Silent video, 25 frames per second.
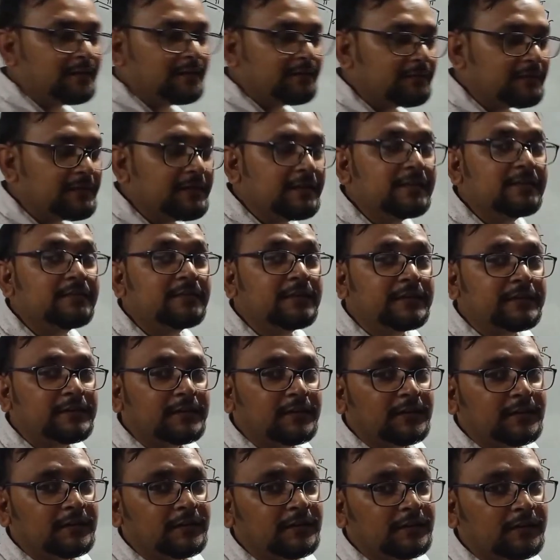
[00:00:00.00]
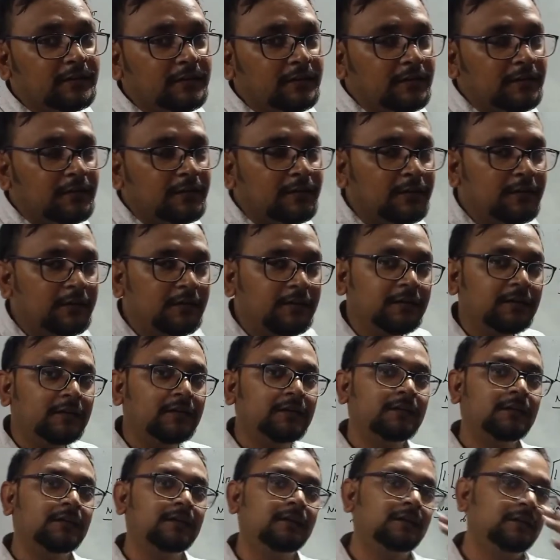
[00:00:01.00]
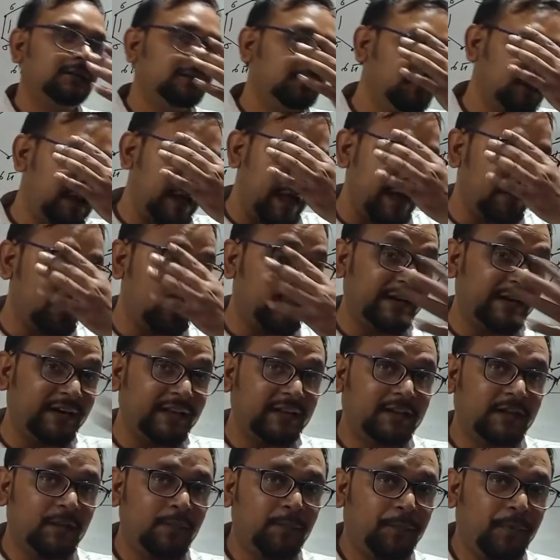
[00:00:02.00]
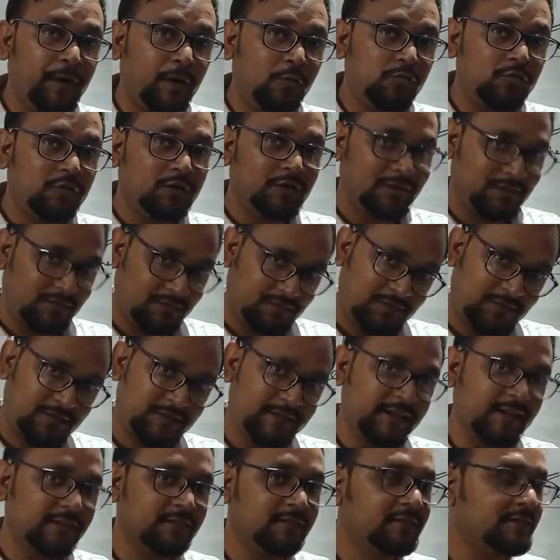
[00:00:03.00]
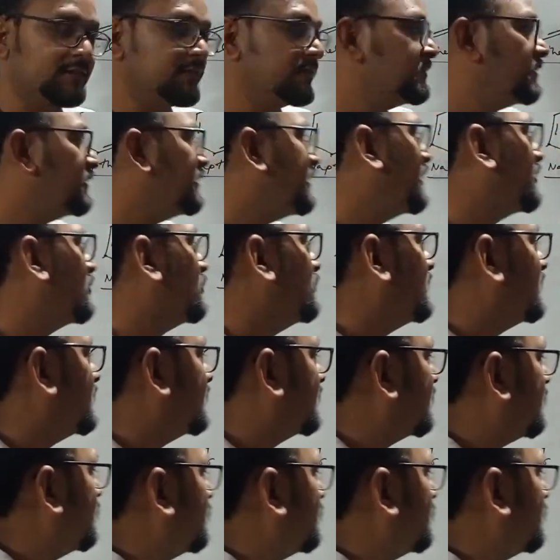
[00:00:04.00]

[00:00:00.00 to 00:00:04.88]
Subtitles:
is it a aromatic compound? Yes, it is an aromatic